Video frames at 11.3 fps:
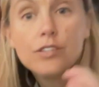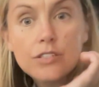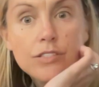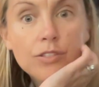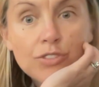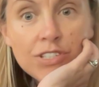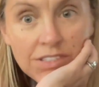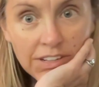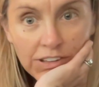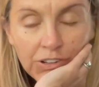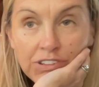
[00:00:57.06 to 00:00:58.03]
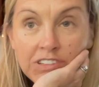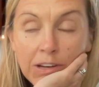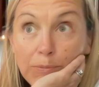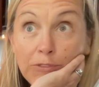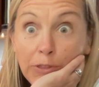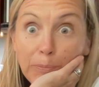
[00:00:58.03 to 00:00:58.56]
So just a little
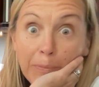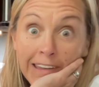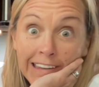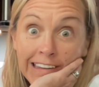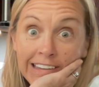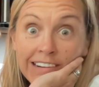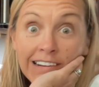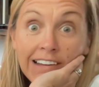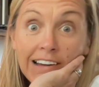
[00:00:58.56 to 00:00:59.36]
tip for the bacon.